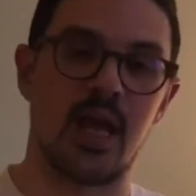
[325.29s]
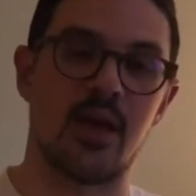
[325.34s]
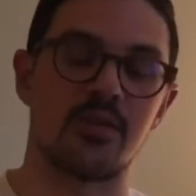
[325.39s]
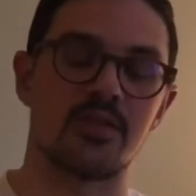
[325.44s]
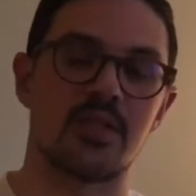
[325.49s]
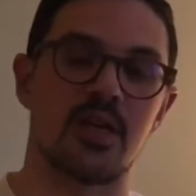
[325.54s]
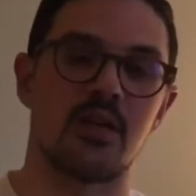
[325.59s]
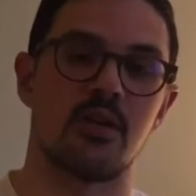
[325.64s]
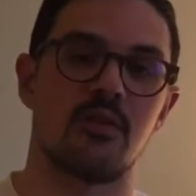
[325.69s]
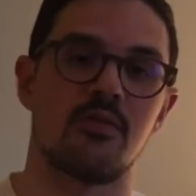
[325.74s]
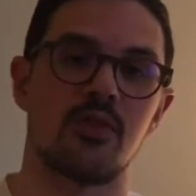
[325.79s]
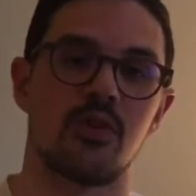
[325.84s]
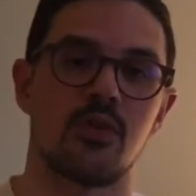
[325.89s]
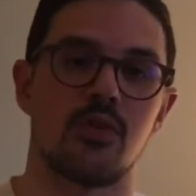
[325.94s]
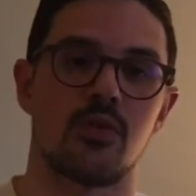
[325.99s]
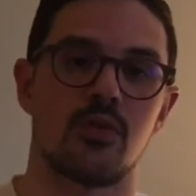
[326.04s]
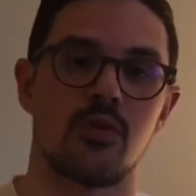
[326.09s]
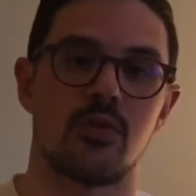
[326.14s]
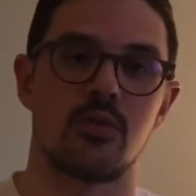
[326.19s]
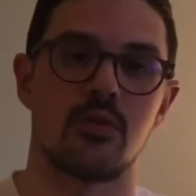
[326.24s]
outside of
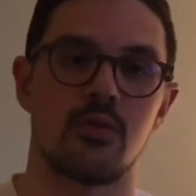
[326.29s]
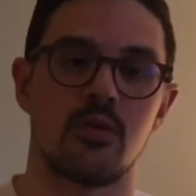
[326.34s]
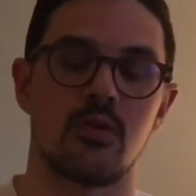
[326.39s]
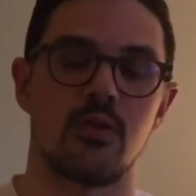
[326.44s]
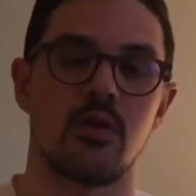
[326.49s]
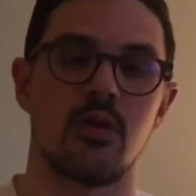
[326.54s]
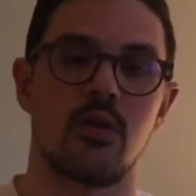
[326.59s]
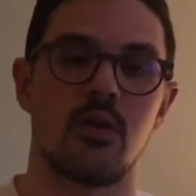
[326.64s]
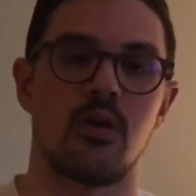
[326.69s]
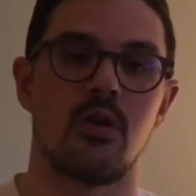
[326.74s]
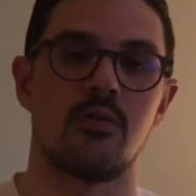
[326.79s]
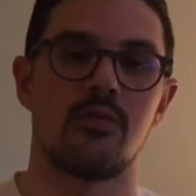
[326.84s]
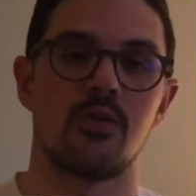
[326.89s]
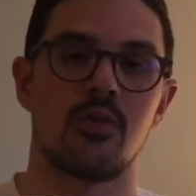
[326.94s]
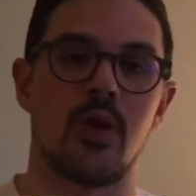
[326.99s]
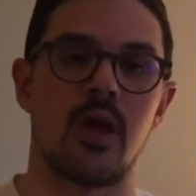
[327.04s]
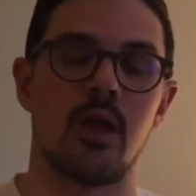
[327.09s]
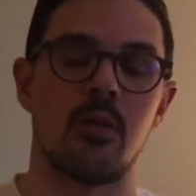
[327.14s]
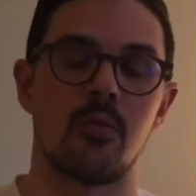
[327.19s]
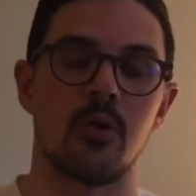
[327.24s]
your
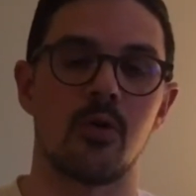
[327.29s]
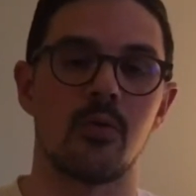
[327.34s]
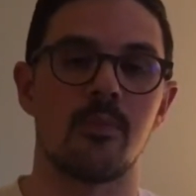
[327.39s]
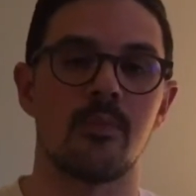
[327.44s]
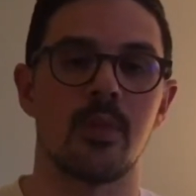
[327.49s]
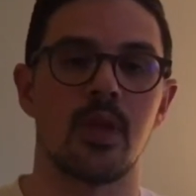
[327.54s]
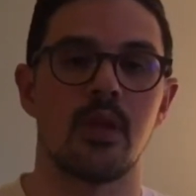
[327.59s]
elbow.